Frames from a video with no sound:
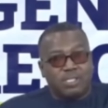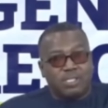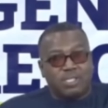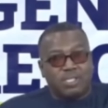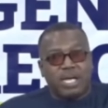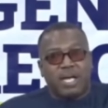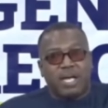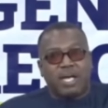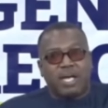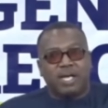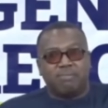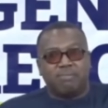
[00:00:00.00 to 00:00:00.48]

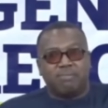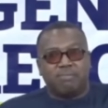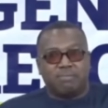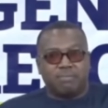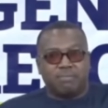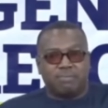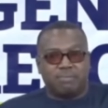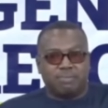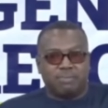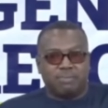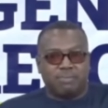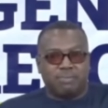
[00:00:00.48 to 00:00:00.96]
time,
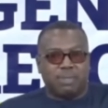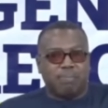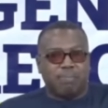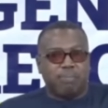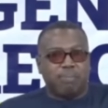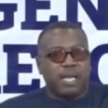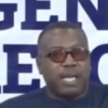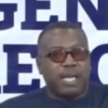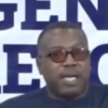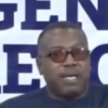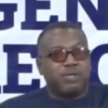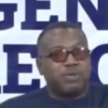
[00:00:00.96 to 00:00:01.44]
the
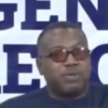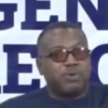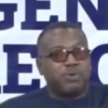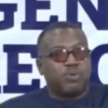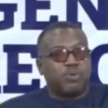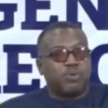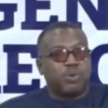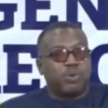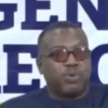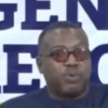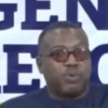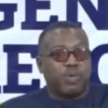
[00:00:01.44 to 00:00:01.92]
plant
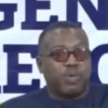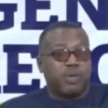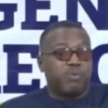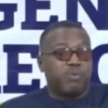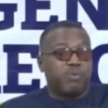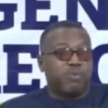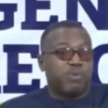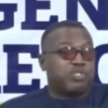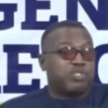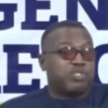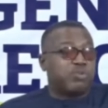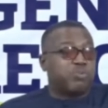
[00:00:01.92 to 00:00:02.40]

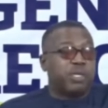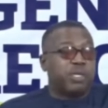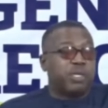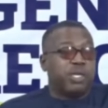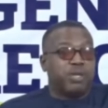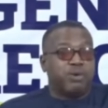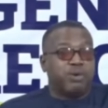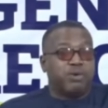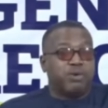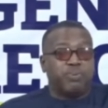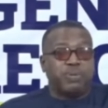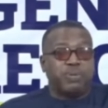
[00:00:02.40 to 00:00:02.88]
was
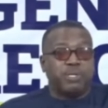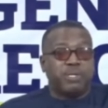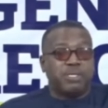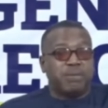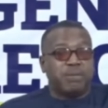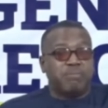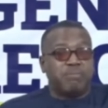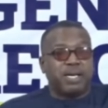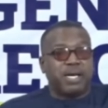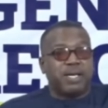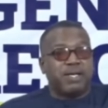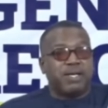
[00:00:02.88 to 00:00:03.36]
being operated
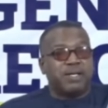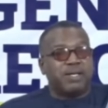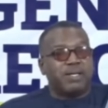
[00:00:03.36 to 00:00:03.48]
by